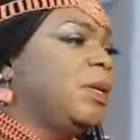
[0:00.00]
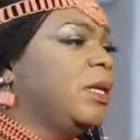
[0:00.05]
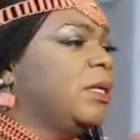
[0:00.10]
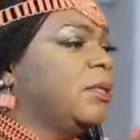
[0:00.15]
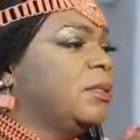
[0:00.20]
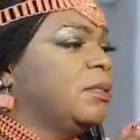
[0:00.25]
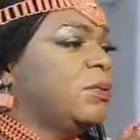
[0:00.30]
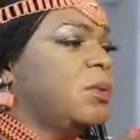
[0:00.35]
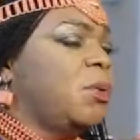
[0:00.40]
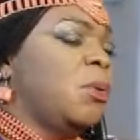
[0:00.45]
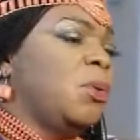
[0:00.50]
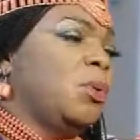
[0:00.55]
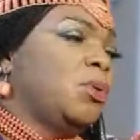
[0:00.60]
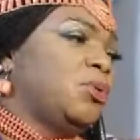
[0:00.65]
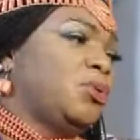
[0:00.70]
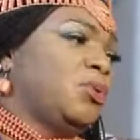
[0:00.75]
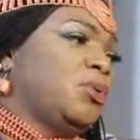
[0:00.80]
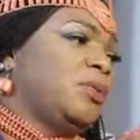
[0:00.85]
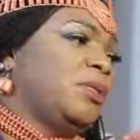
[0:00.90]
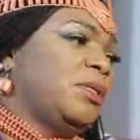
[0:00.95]
Please don't
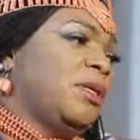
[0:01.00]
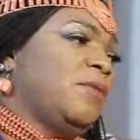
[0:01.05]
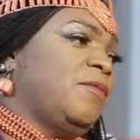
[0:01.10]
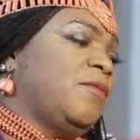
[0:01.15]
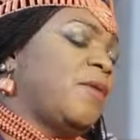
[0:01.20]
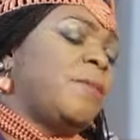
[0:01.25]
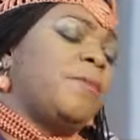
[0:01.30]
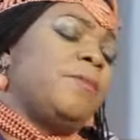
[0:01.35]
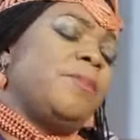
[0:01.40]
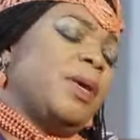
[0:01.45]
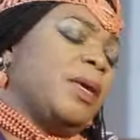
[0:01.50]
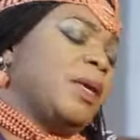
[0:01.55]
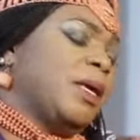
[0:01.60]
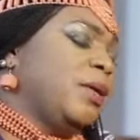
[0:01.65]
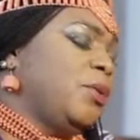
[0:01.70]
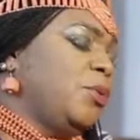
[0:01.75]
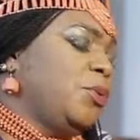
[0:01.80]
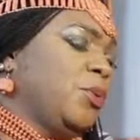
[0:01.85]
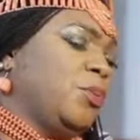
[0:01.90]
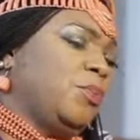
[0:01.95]
hurt yourself, I'm
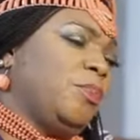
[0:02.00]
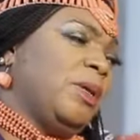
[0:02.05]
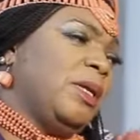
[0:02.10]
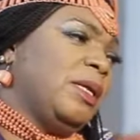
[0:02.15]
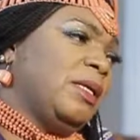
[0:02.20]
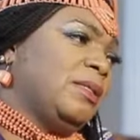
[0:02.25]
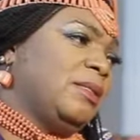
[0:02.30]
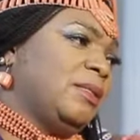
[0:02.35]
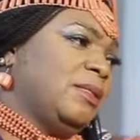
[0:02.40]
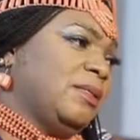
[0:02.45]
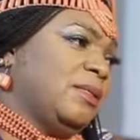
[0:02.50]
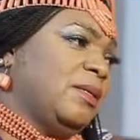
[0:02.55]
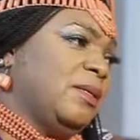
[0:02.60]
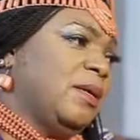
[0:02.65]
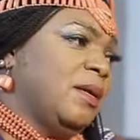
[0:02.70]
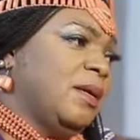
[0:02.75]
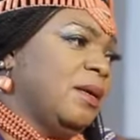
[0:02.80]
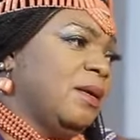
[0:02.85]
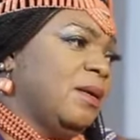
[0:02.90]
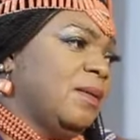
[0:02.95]
begging you, please.